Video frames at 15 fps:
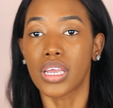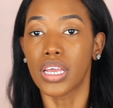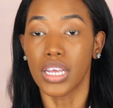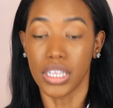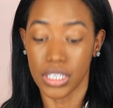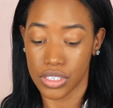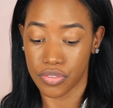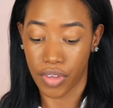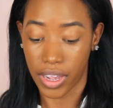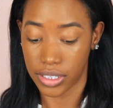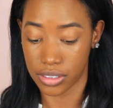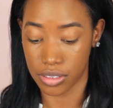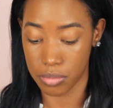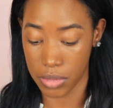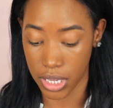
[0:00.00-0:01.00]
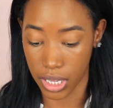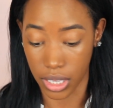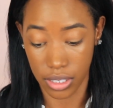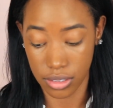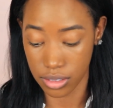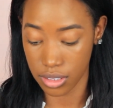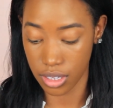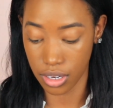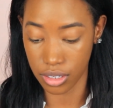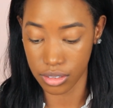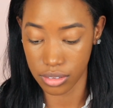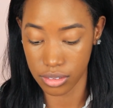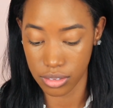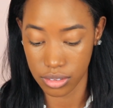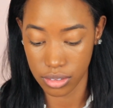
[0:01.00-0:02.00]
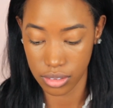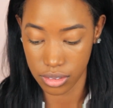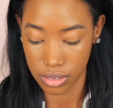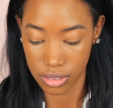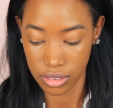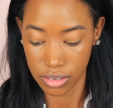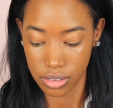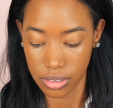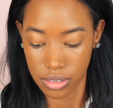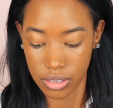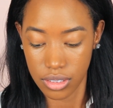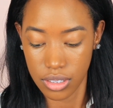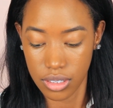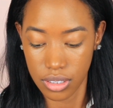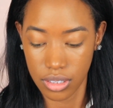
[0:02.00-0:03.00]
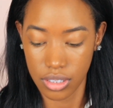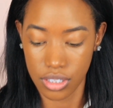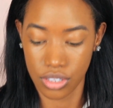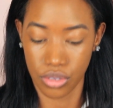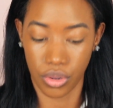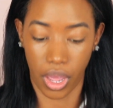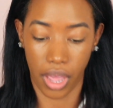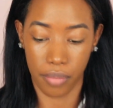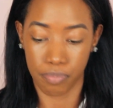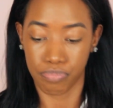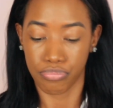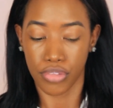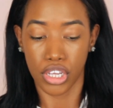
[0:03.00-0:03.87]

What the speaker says: It looks fine to me, you know. Looks okay.